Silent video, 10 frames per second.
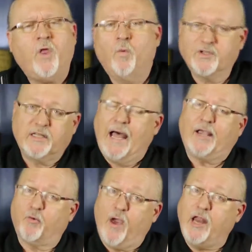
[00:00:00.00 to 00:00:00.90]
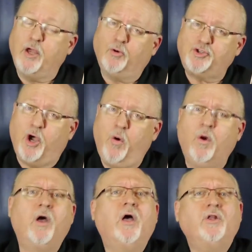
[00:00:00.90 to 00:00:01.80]
Was it like a radio
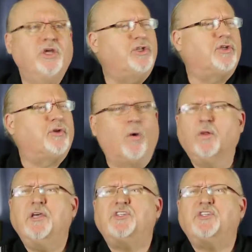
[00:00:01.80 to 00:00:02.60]
show? Did you totally